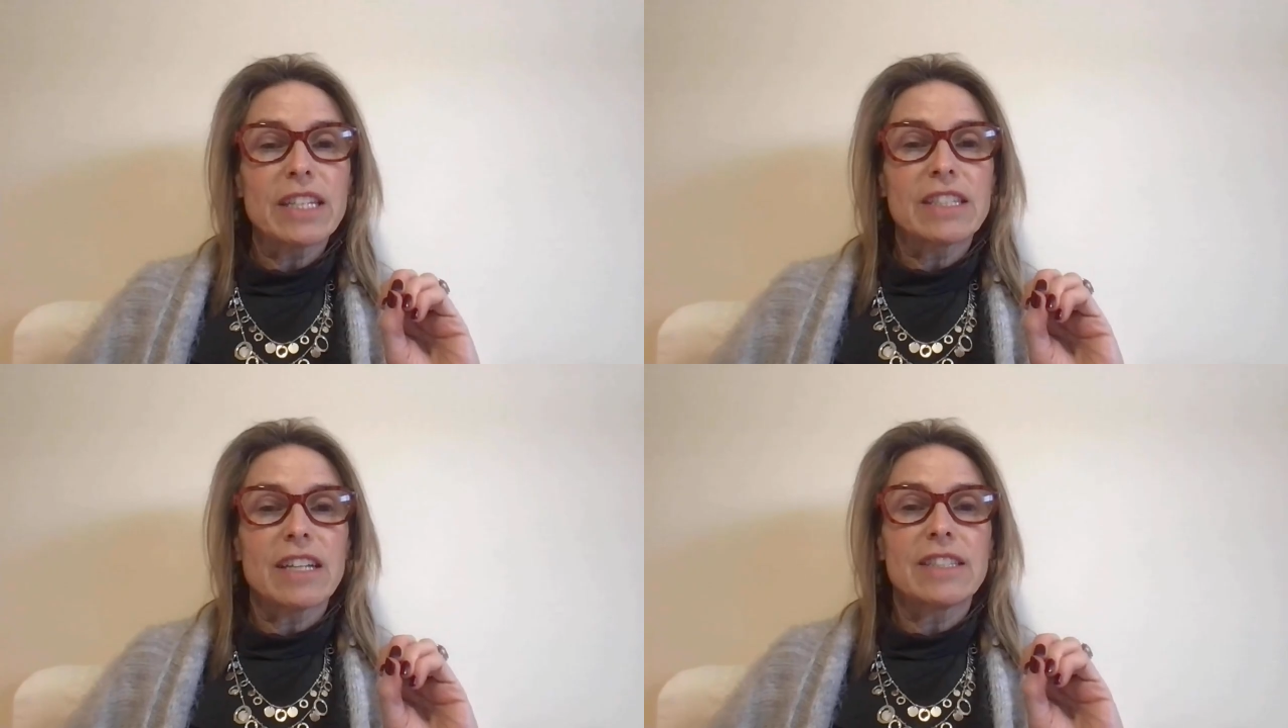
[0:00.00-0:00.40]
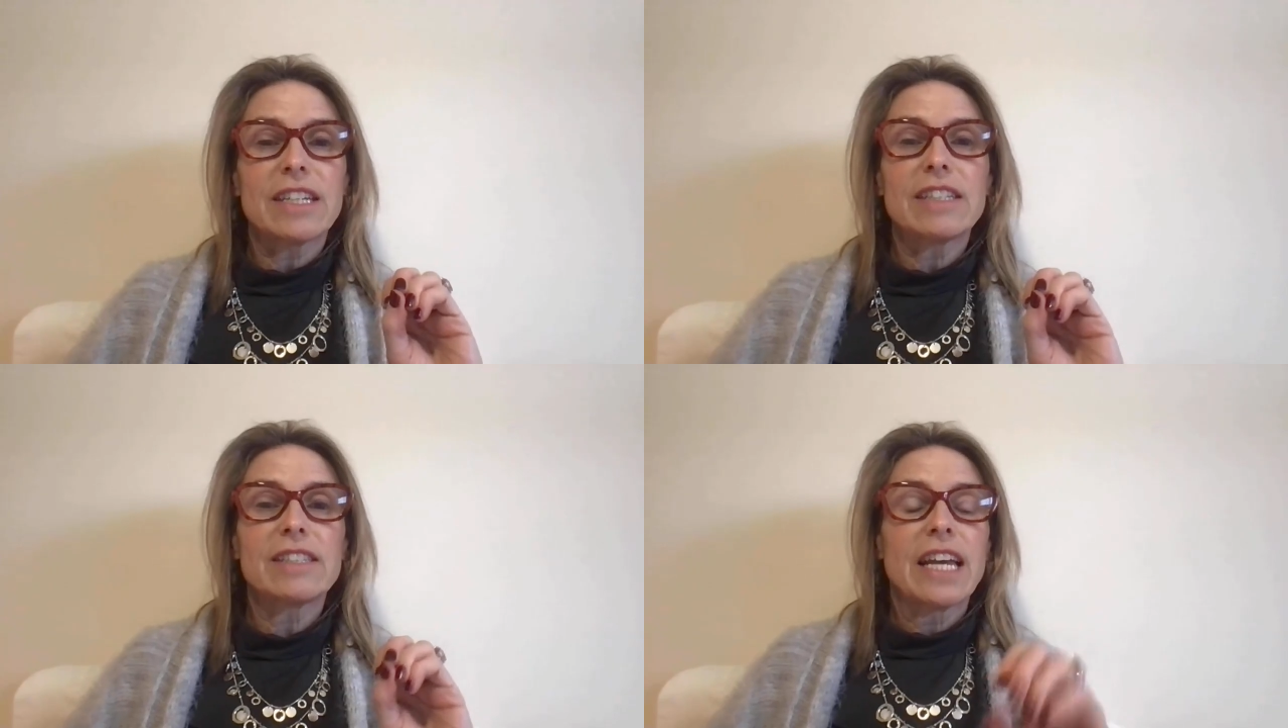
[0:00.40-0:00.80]
that does
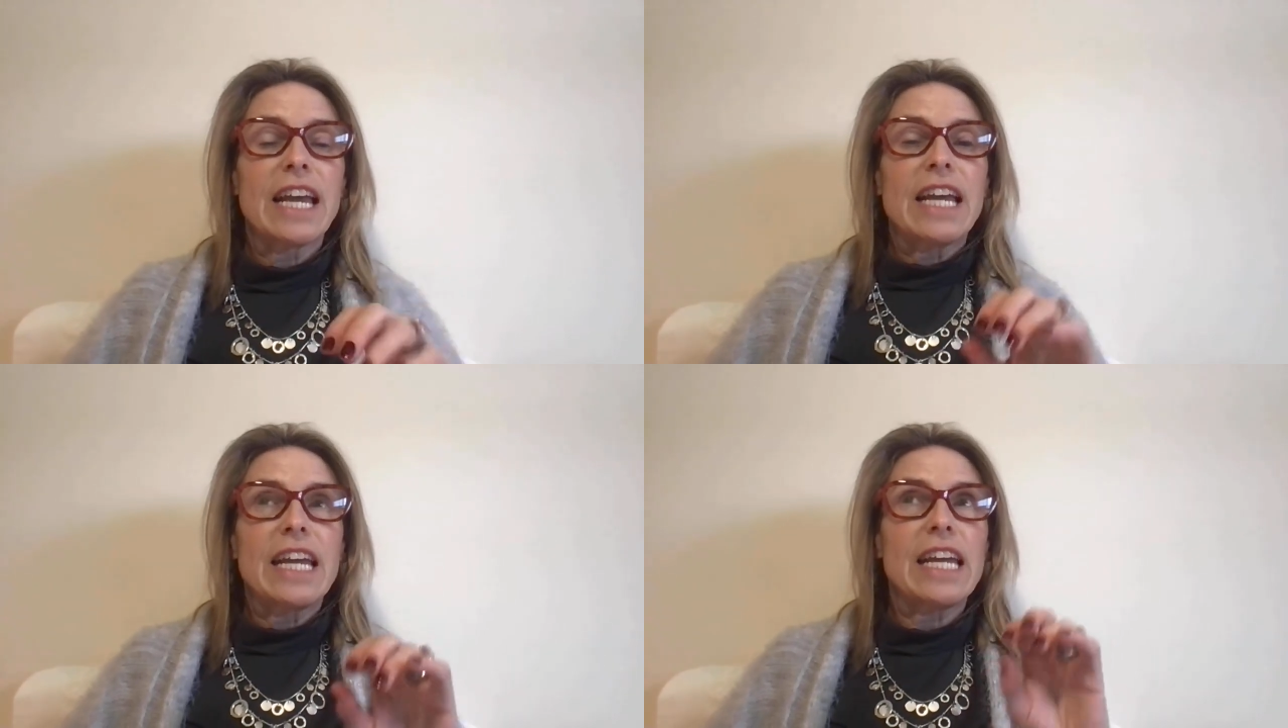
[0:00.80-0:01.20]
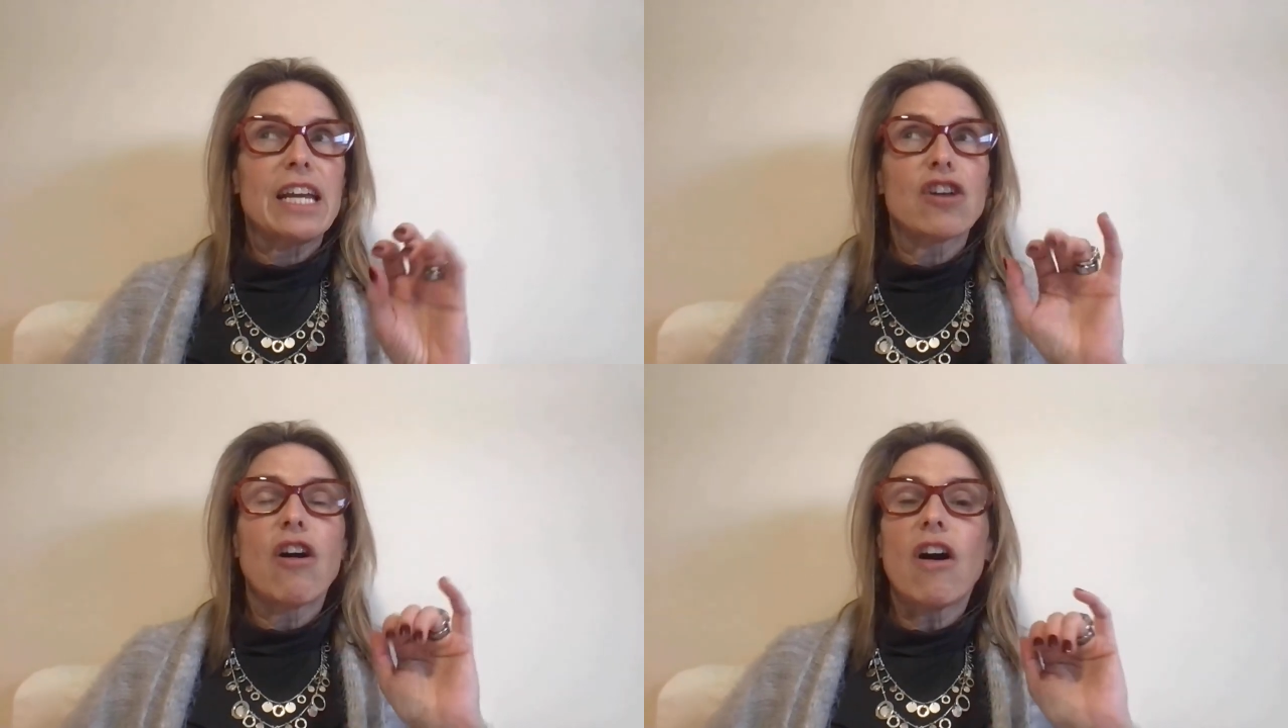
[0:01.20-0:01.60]
this.
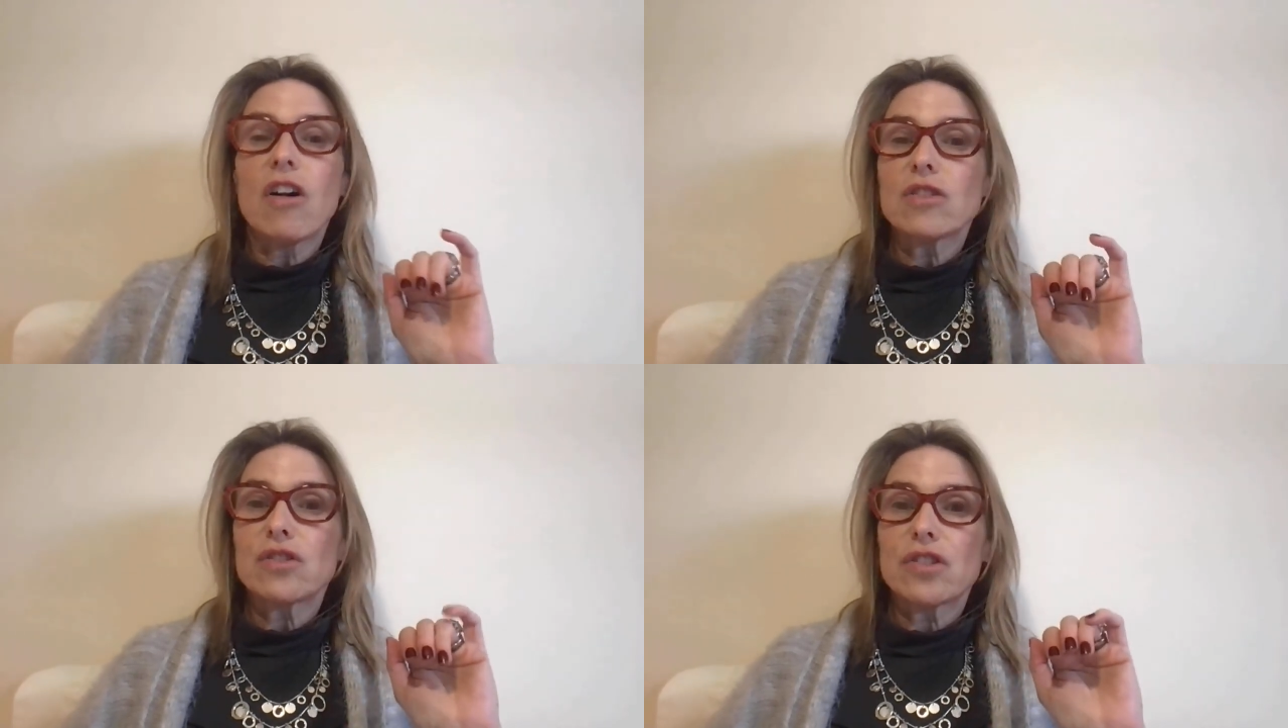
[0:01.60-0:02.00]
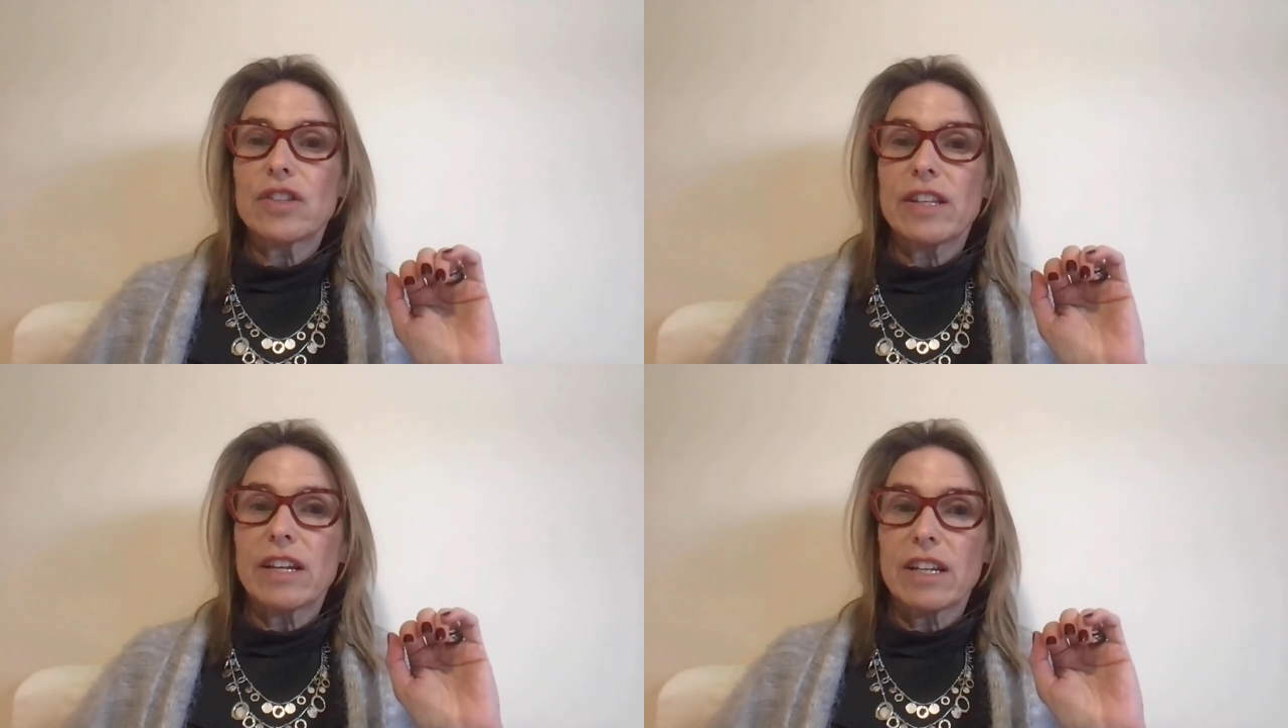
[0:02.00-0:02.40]
He calls
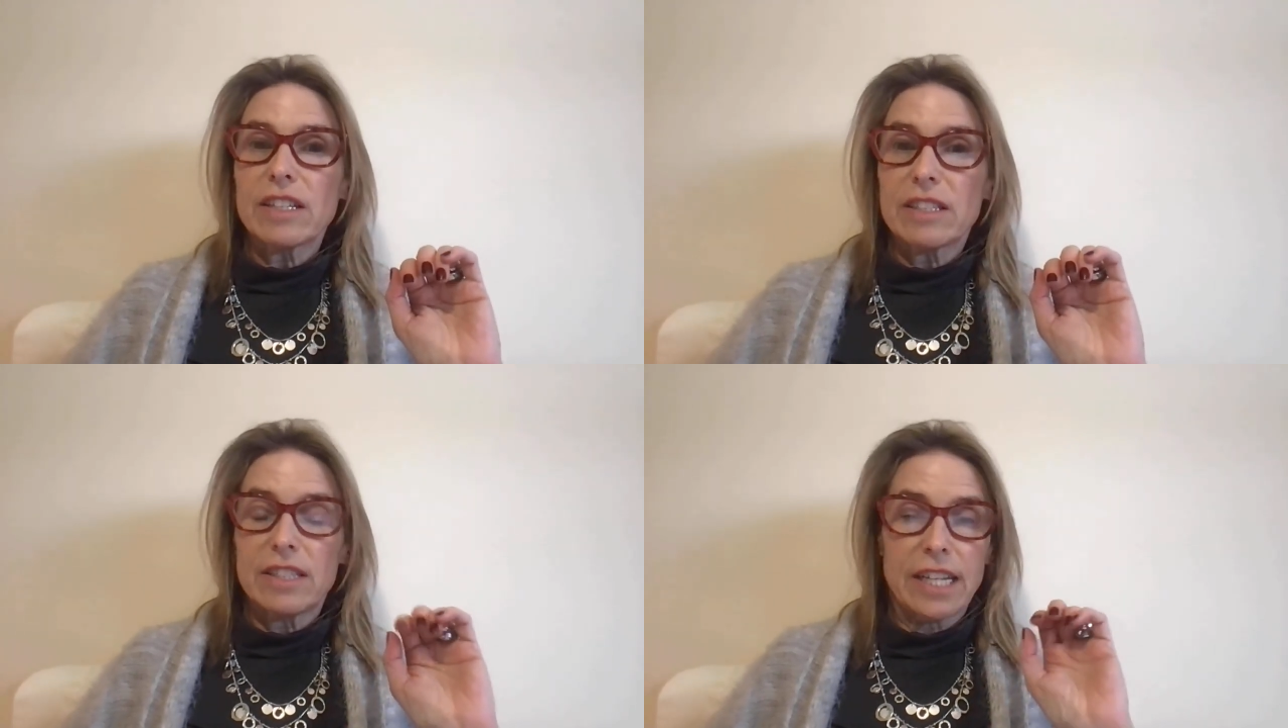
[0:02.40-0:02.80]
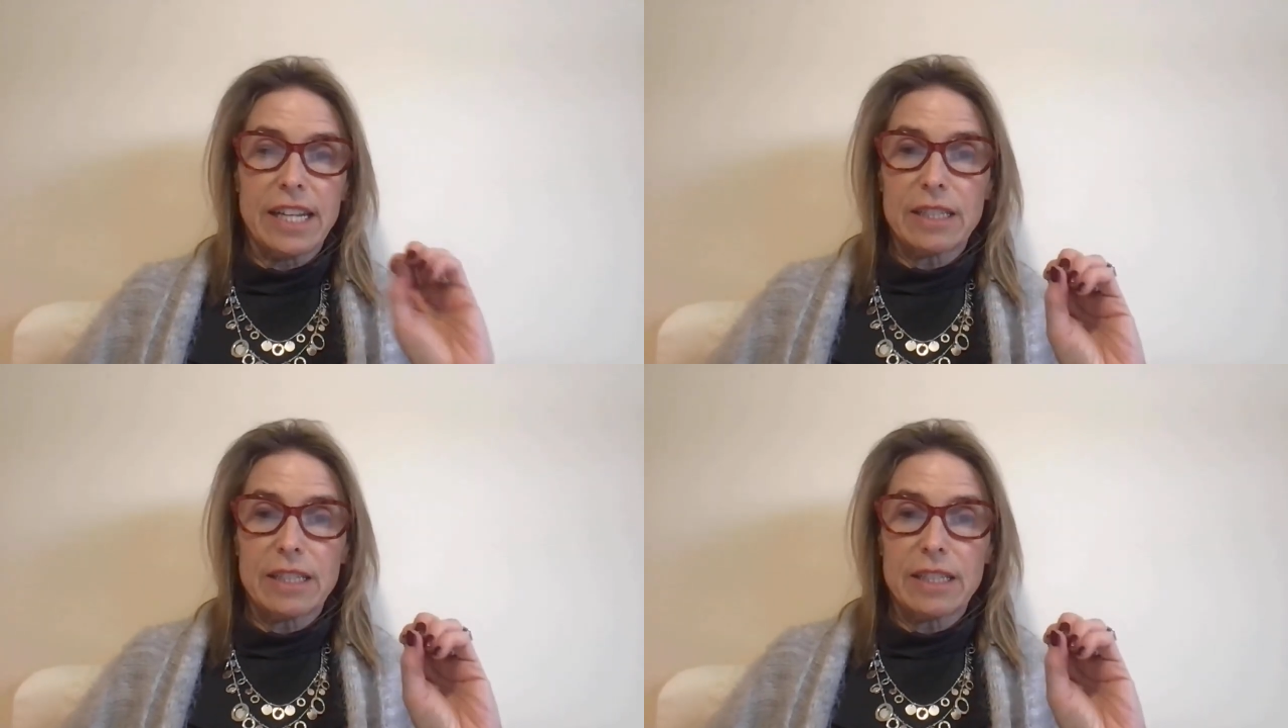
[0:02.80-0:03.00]
the city